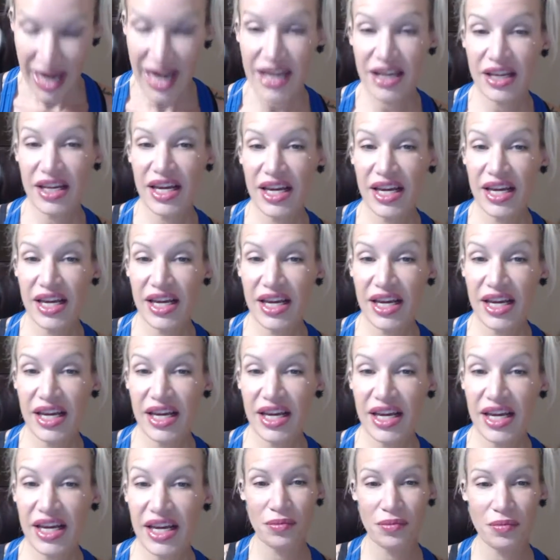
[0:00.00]
And yes,
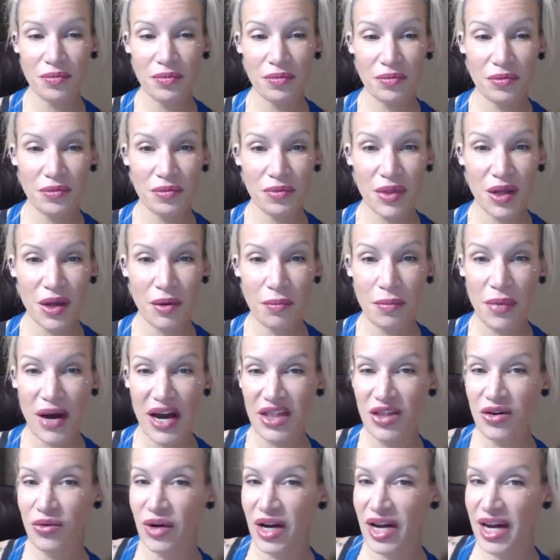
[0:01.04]

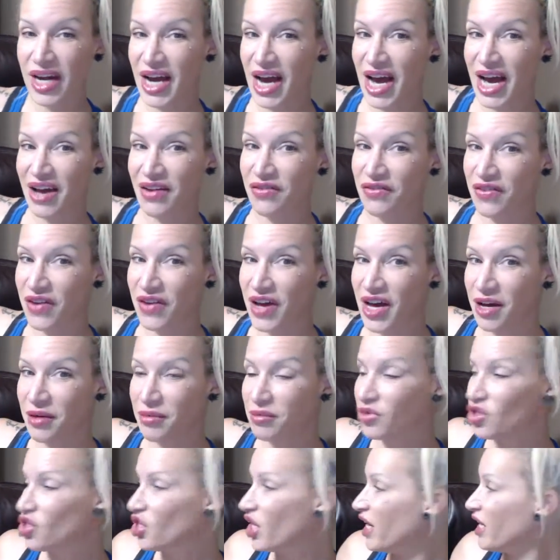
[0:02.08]
by the way, I've
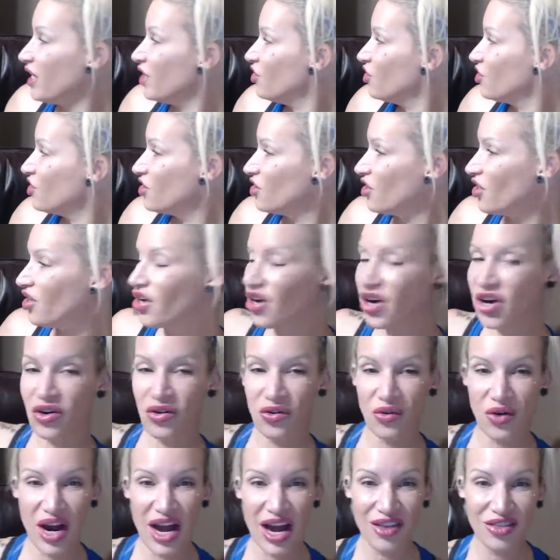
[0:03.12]
um, changed
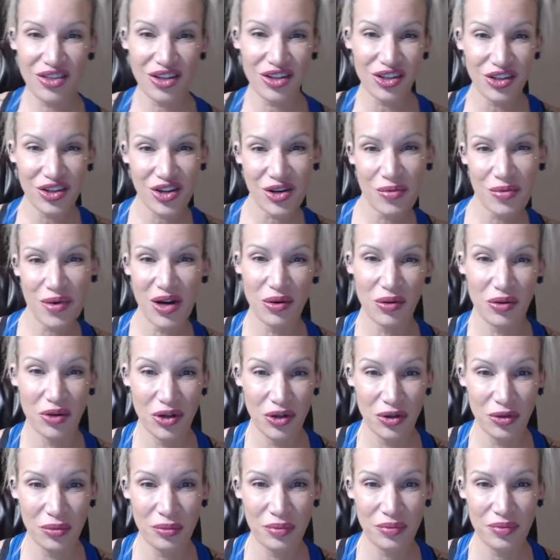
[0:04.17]
around the look of my
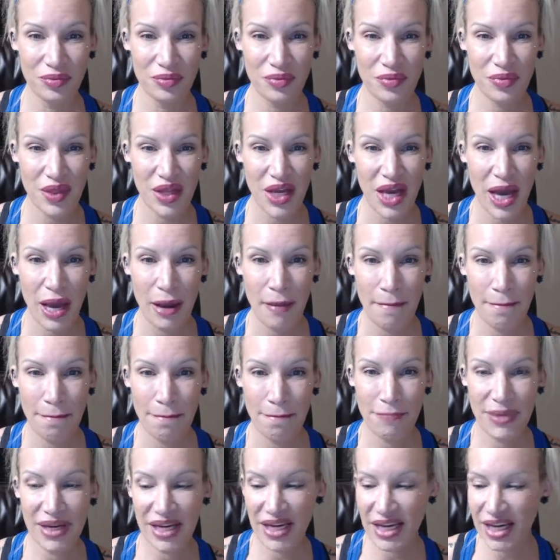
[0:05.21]
room
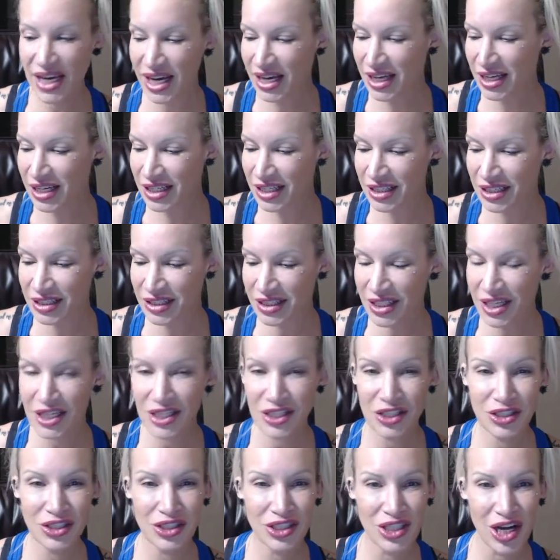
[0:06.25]
because
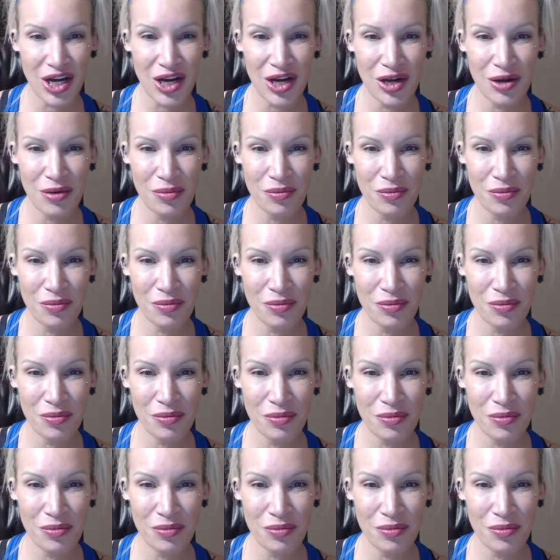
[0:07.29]
some,